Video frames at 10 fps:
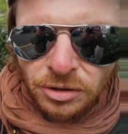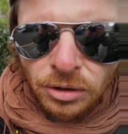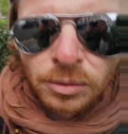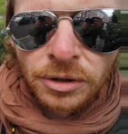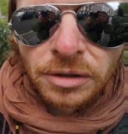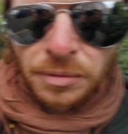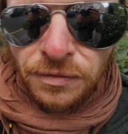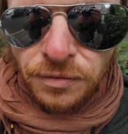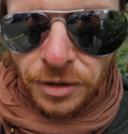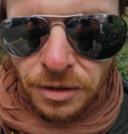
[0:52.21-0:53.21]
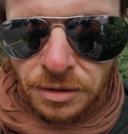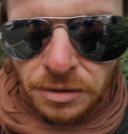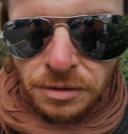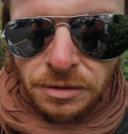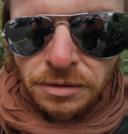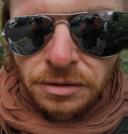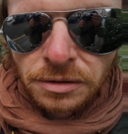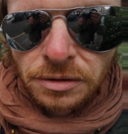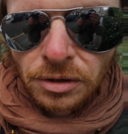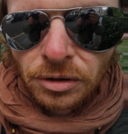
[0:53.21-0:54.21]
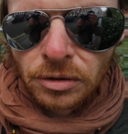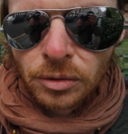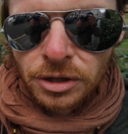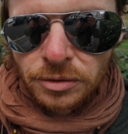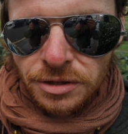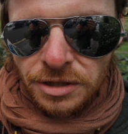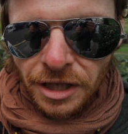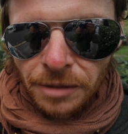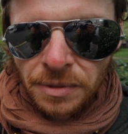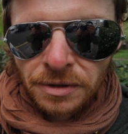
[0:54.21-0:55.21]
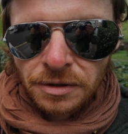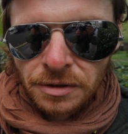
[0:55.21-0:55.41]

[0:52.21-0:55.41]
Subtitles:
All want to be free. All want to escape.